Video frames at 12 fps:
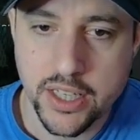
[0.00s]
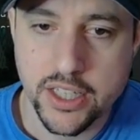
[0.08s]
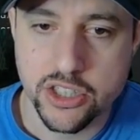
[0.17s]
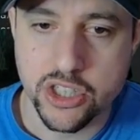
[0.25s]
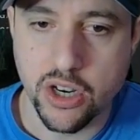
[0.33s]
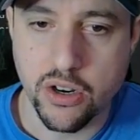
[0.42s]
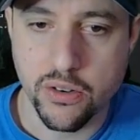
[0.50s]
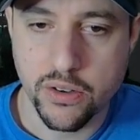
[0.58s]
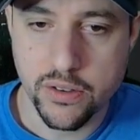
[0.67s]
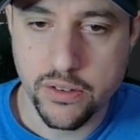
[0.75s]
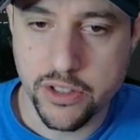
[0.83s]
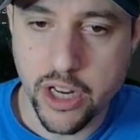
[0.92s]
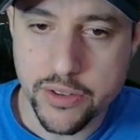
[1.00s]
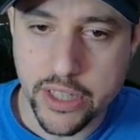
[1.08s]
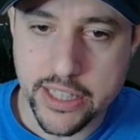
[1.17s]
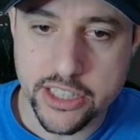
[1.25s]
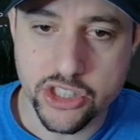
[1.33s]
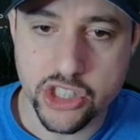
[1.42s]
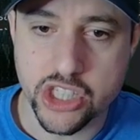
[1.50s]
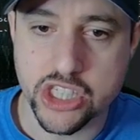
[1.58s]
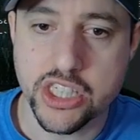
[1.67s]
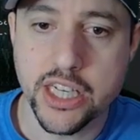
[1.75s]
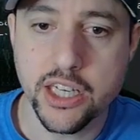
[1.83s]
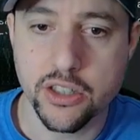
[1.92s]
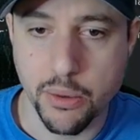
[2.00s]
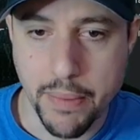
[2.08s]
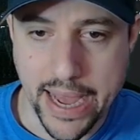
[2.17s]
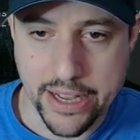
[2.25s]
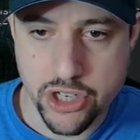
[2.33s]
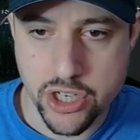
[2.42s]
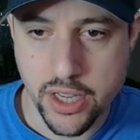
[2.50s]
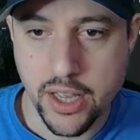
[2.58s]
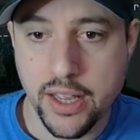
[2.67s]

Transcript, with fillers: So note that this is just a singular match.